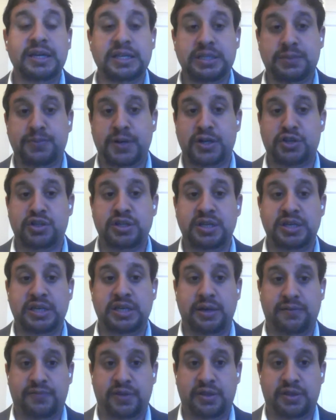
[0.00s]
especially
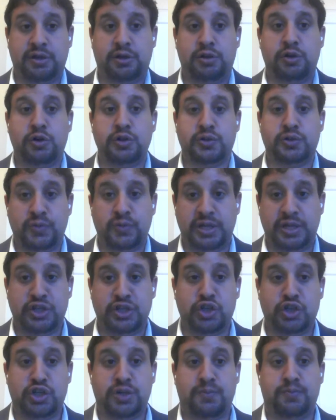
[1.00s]
given the close
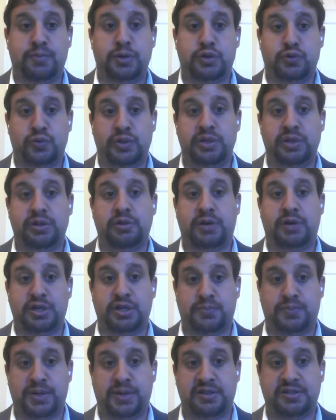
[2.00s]
relationship between the
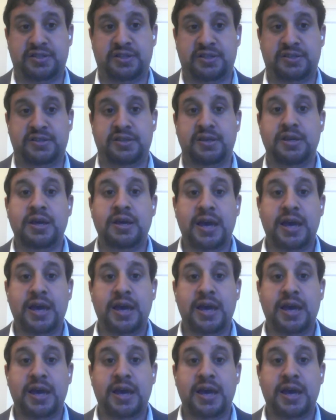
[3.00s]
Rajapaksas